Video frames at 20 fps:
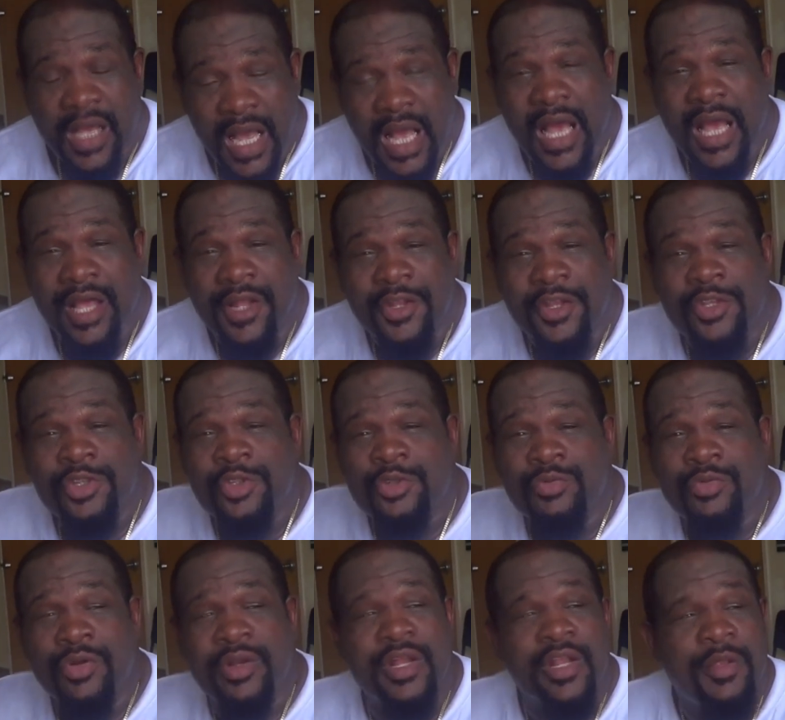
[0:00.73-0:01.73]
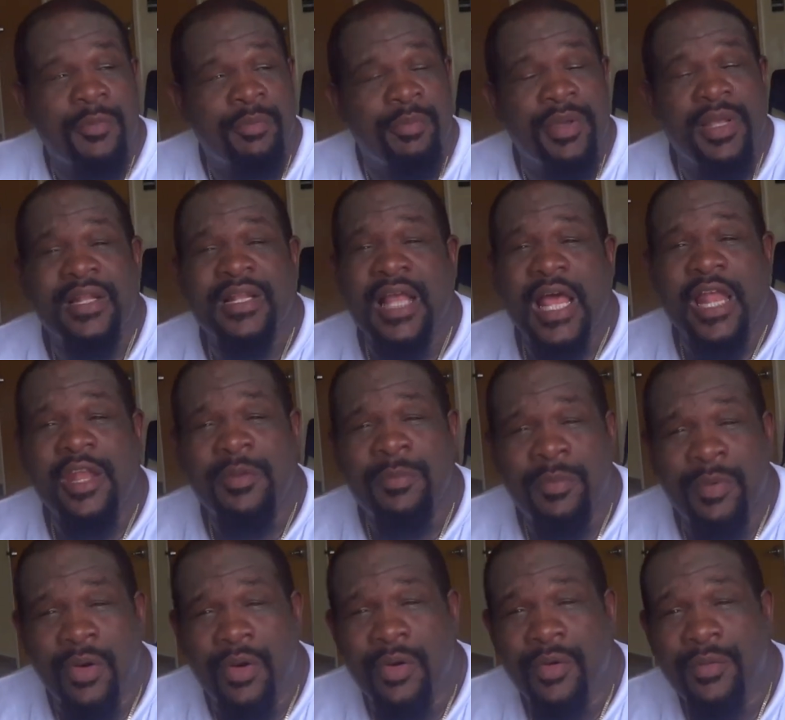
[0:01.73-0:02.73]
Hi, this is Riddick Big Daddy
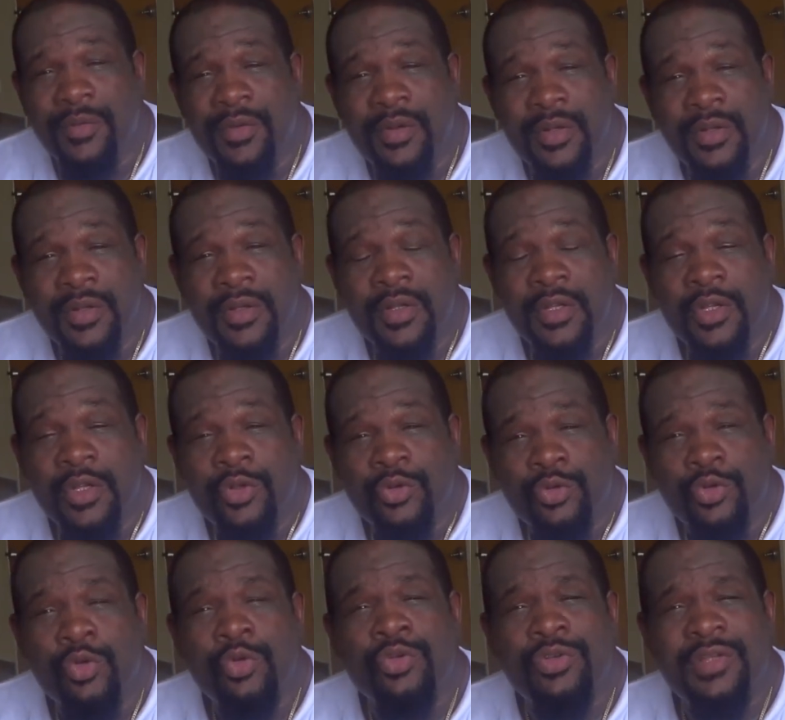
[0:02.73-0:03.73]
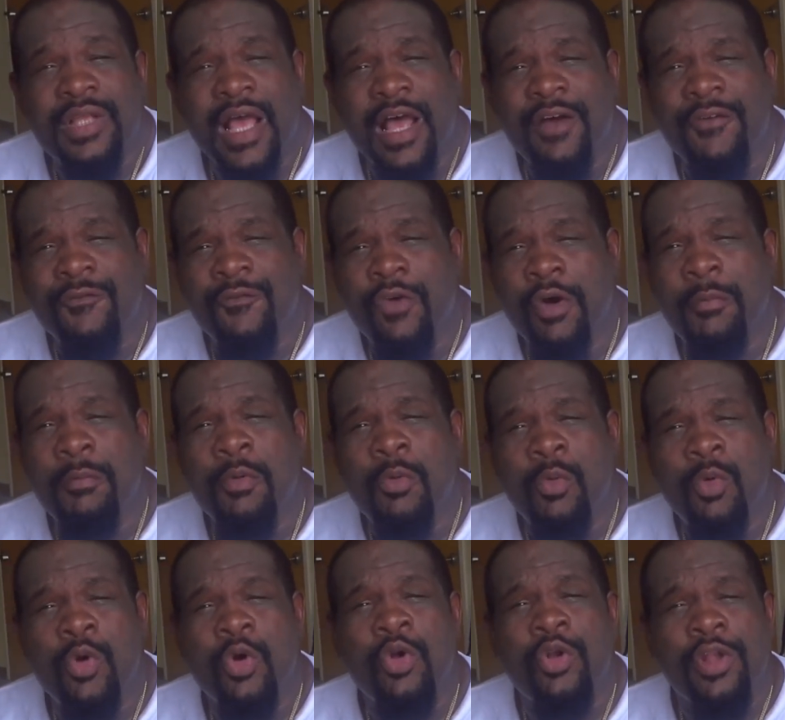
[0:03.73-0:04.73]
Bowe, two-time
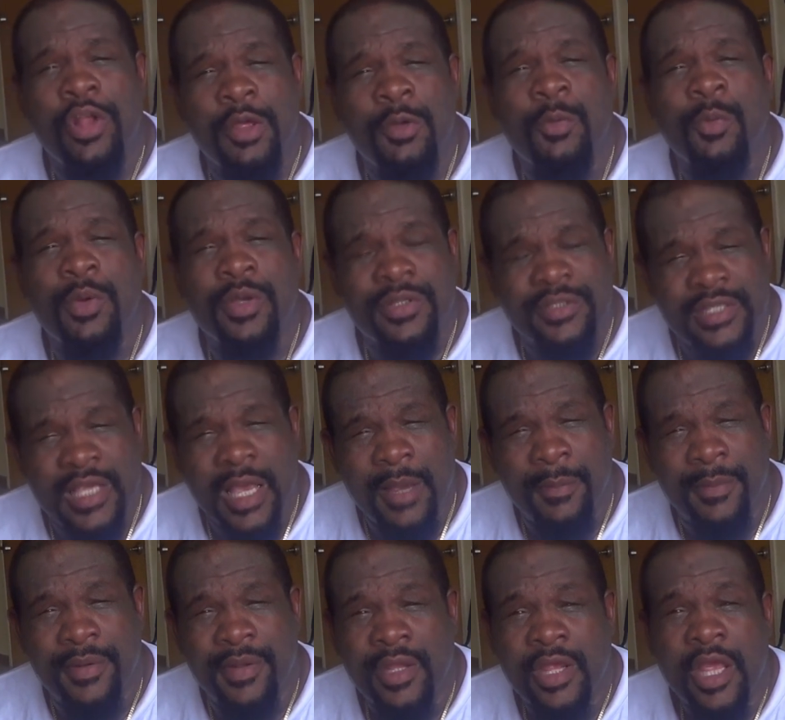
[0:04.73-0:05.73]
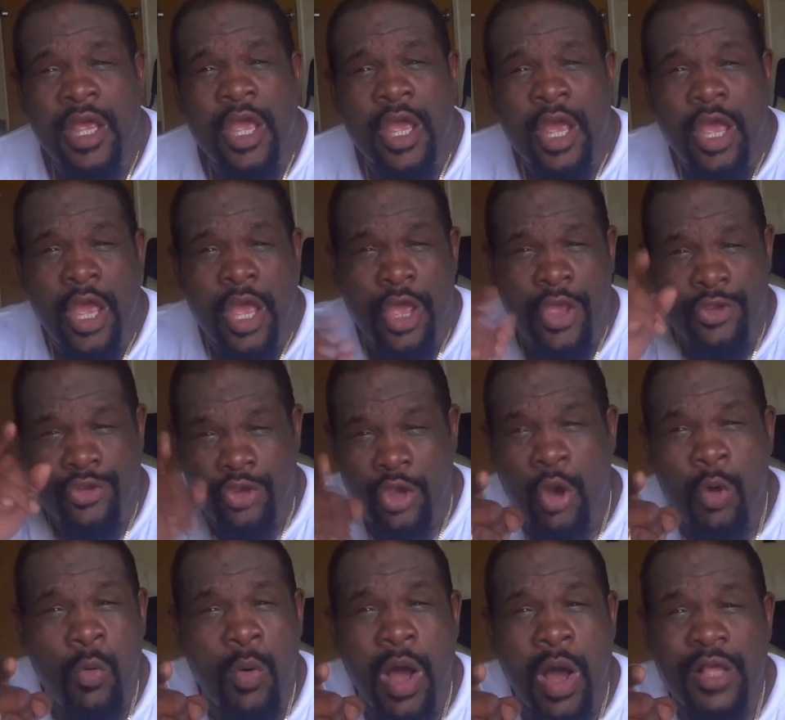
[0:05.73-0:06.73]
former world heavyweight champion, and
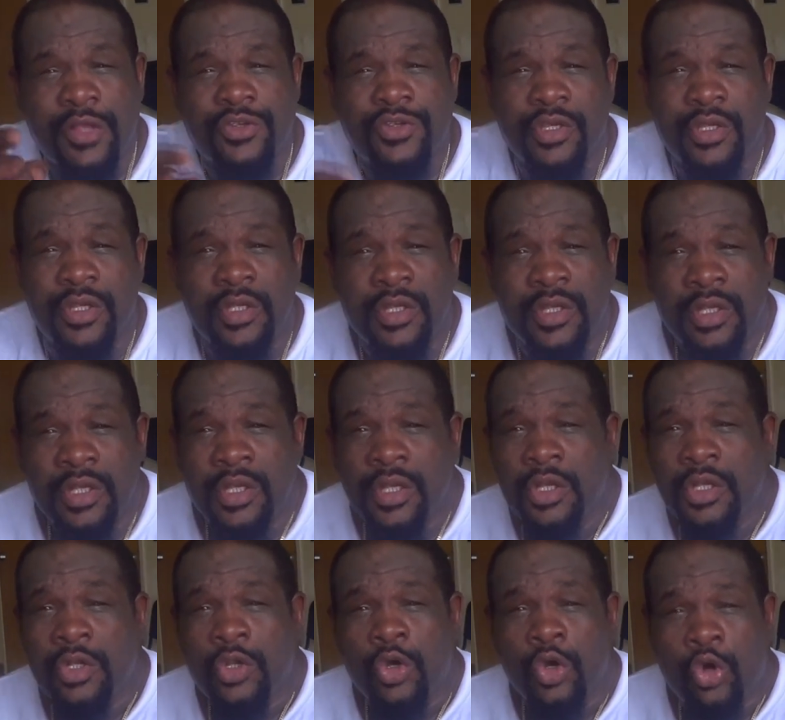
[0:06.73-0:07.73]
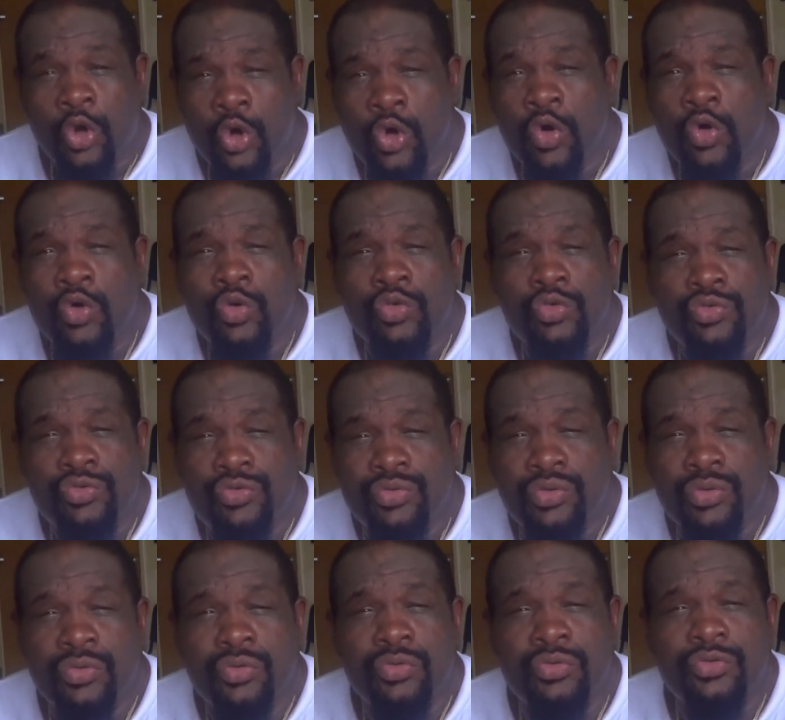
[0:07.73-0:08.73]
you're watching Cool
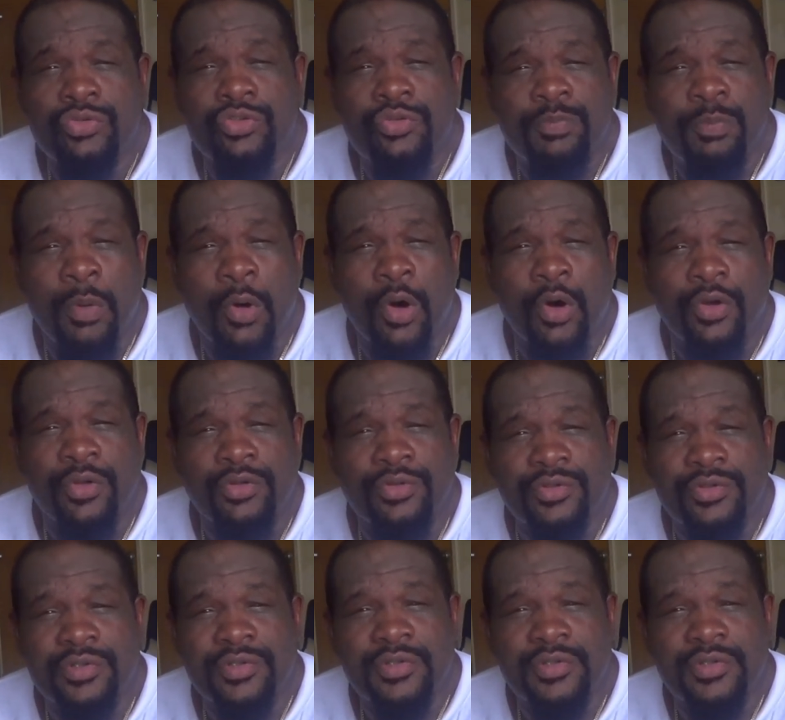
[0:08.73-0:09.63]
True Sports.